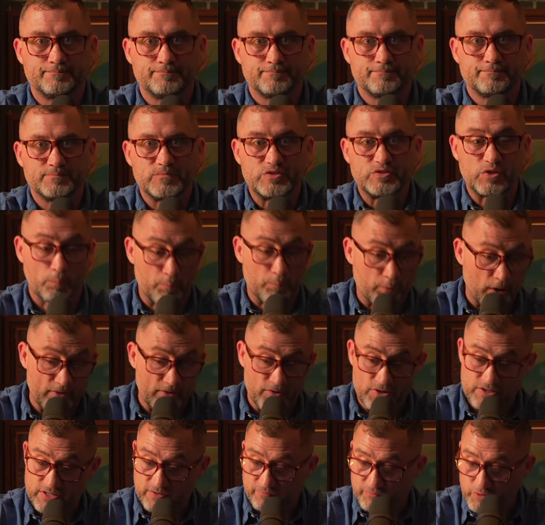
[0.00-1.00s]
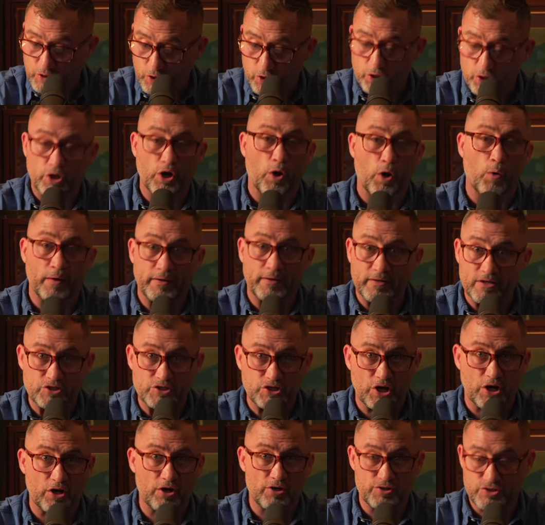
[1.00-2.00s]
So, brothers, if you're going to
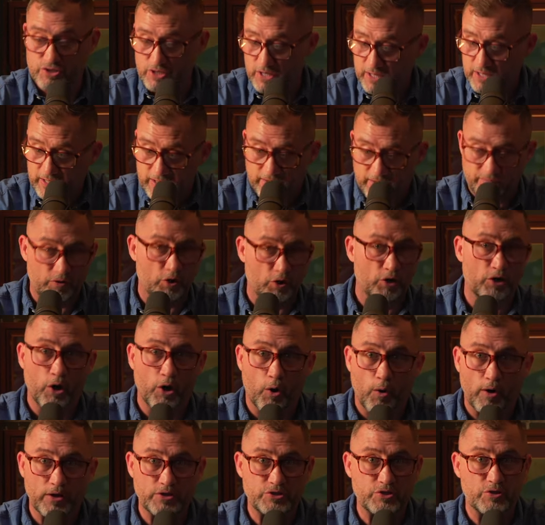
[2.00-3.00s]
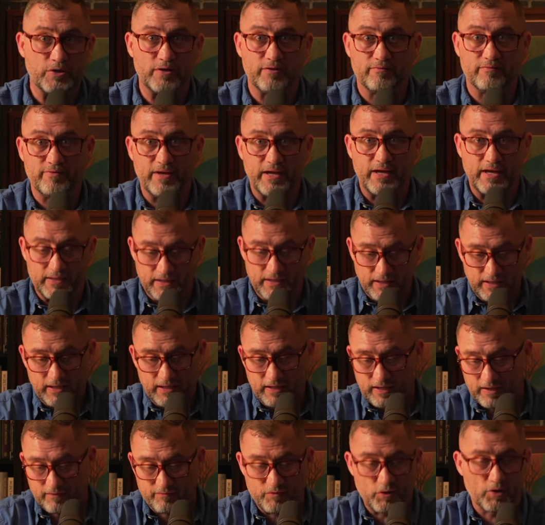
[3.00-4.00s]
church, if you're going to an event,
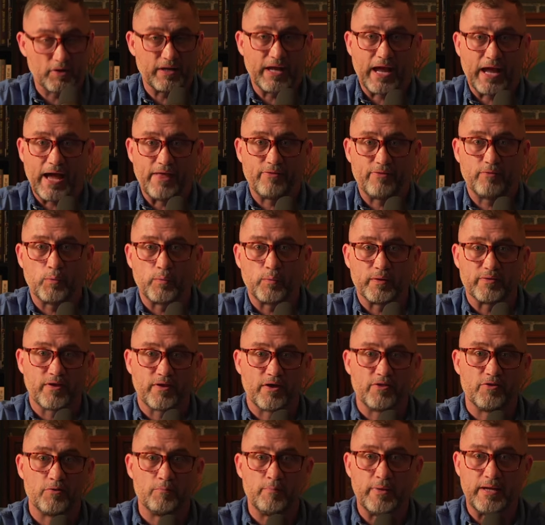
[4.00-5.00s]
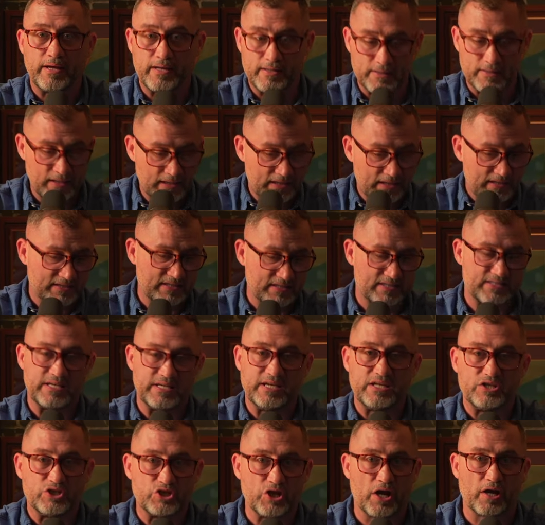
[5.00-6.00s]
if you're gathering with other men to see
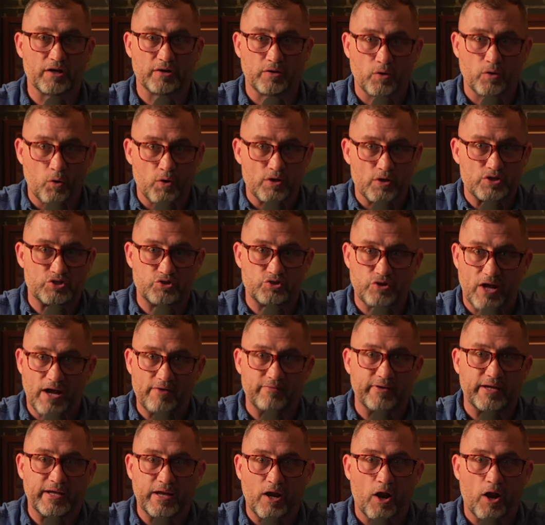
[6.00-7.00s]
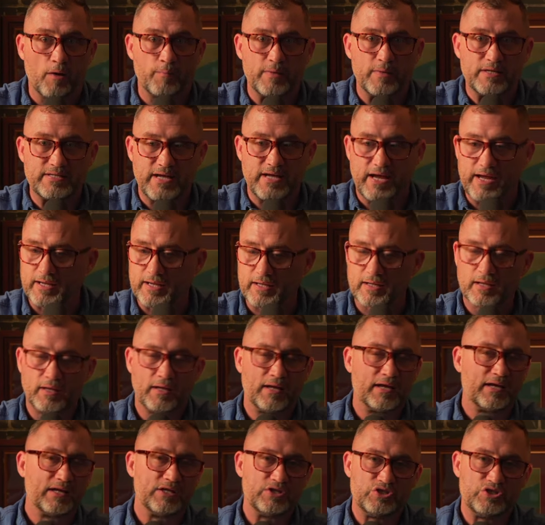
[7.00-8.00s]
Chuck Norris driving an army tank,
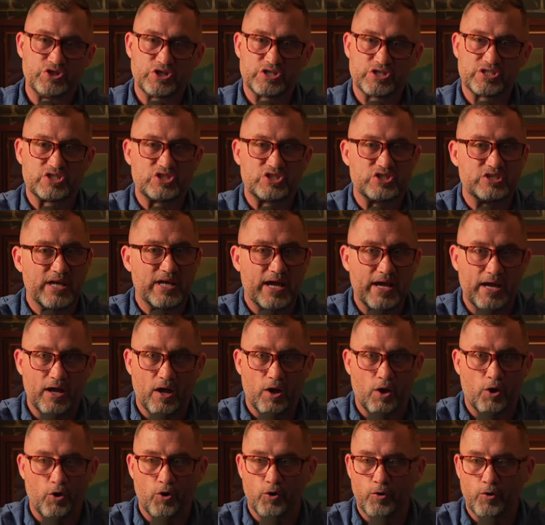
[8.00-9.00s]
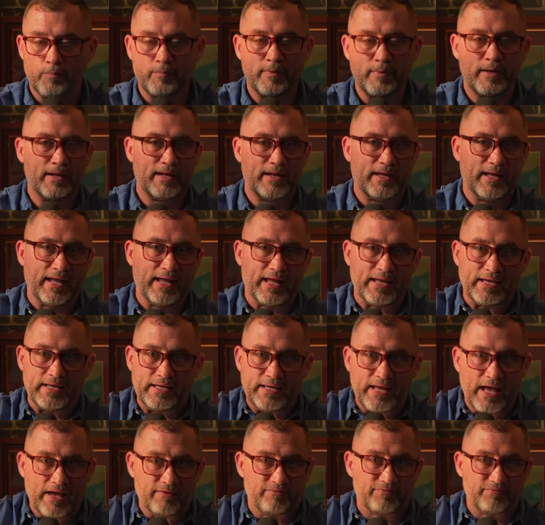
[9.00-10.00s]
just stay home and
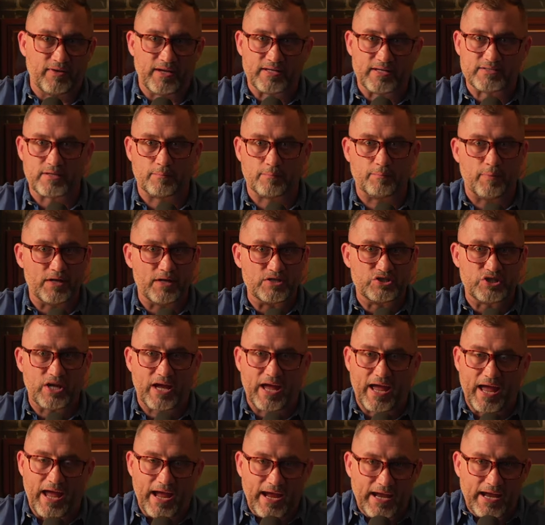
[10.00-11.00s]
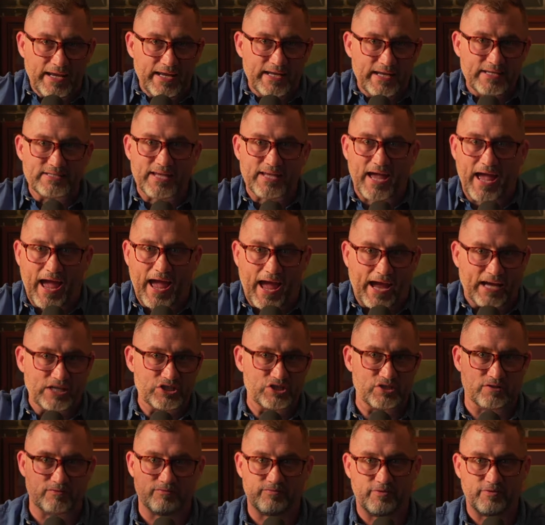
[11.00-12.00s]
Netflix a bunch of 80s
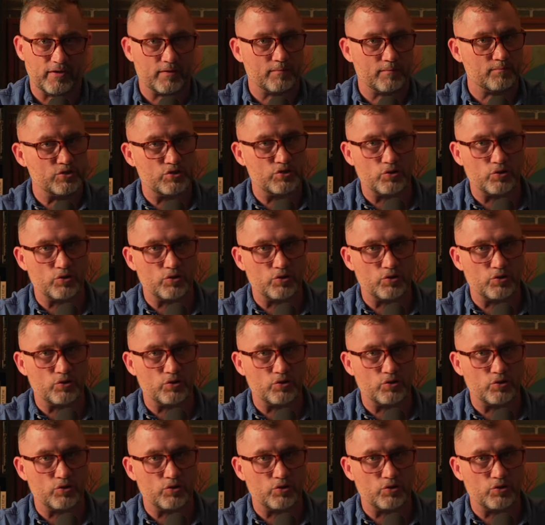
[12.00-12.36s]
action films.